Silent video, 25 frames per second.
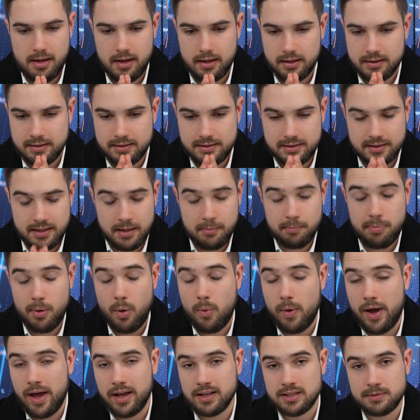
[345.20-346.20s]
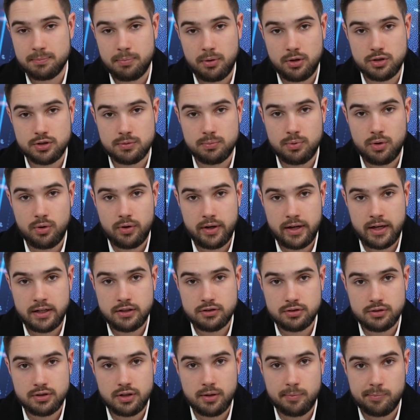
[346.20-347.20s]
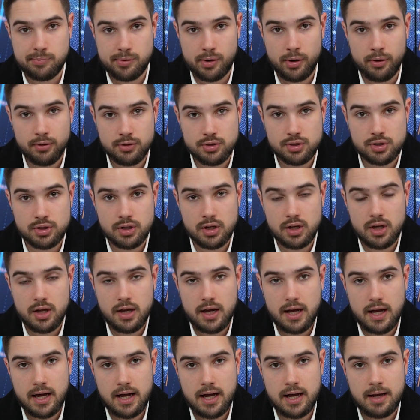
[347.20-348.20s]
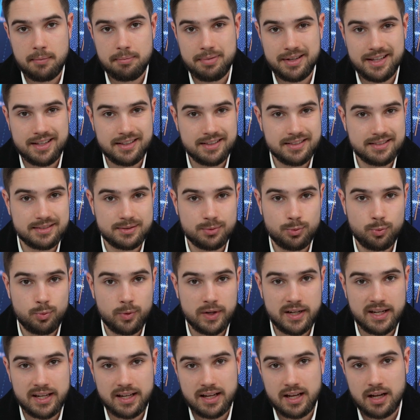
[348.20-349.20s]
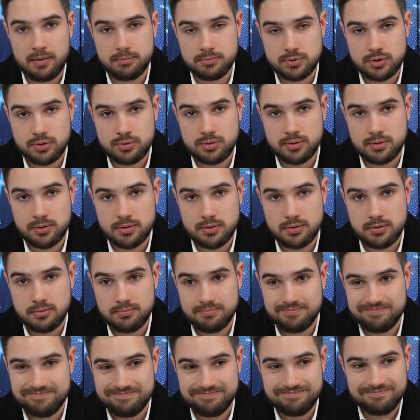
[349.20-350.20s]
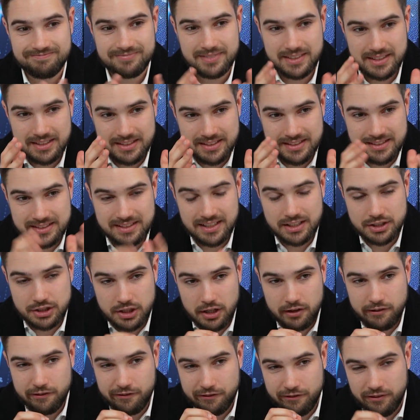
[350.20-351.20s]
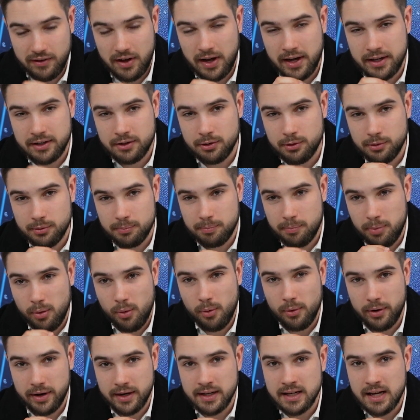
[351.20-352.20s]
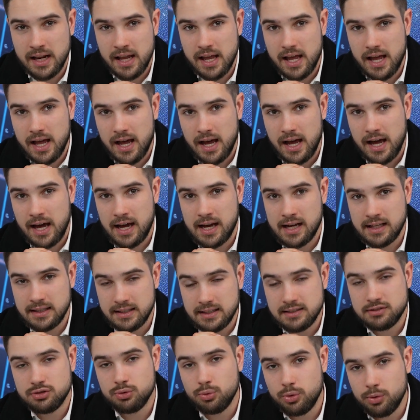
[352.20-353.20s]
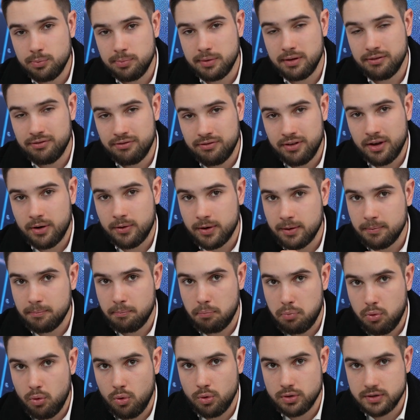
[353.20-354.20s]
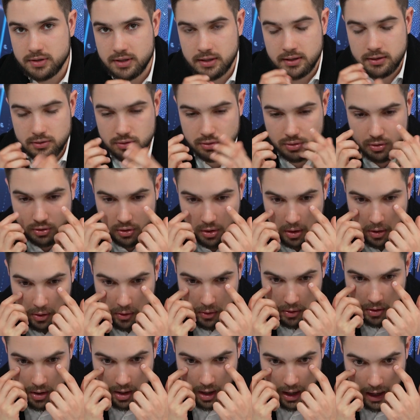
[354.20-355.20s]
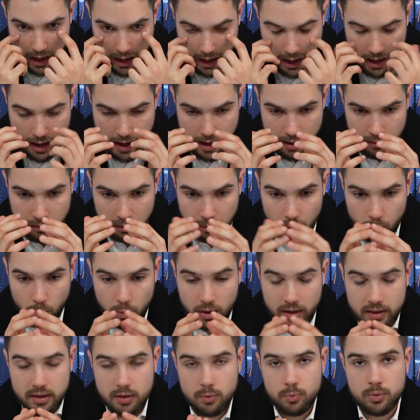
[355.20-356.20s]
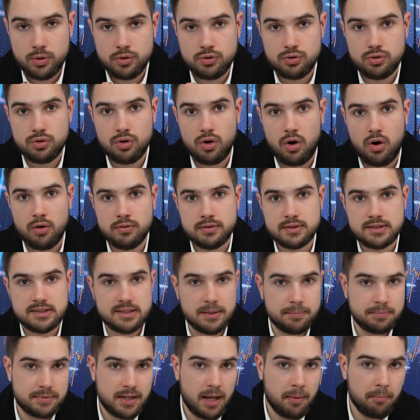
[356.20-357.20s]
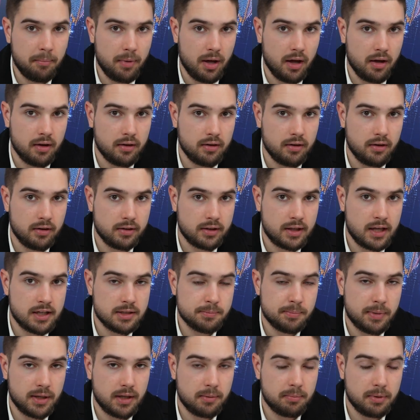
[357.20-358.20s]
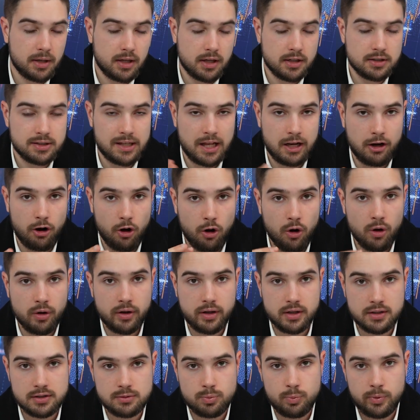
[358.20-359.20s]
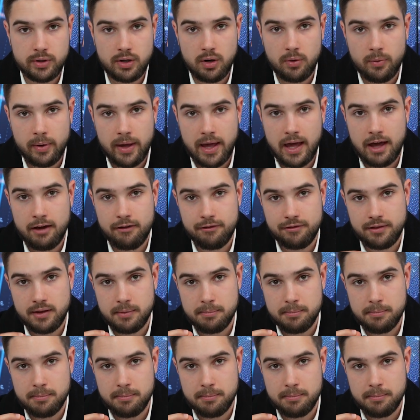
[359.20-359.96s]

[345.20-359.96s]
simple as possible into the approach, because when it comes to such a finer point, this will be very important to know what they will do on September. Okay, because in August we don't have the